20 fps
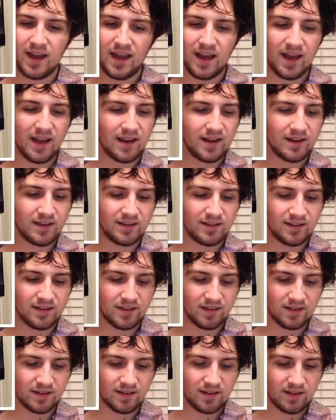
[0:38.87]
And
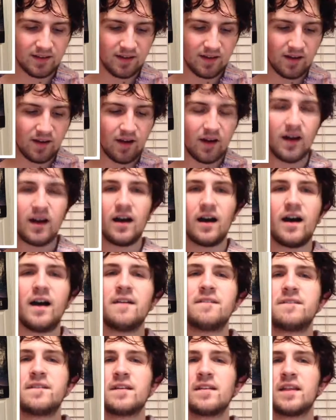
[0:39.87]
I
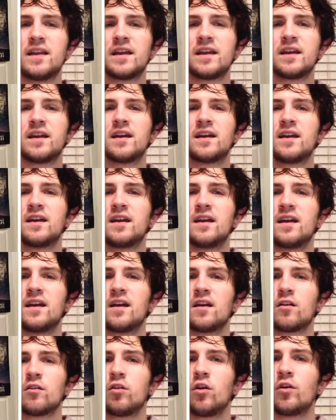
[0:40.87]
feel like
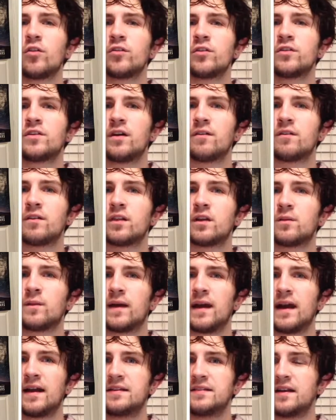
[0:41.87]
clothes are definitely a
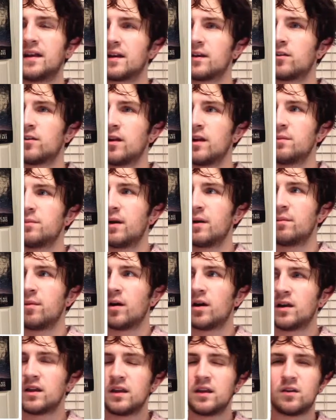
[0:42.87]
way I decorate my
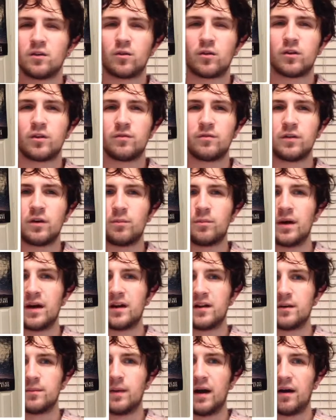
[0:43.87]
body in order to feel
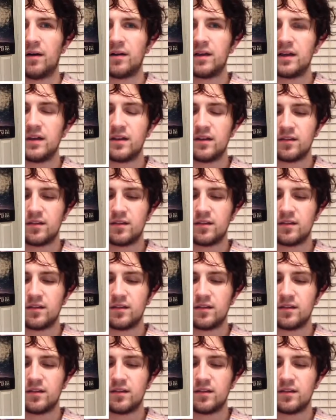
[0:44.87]
better about it.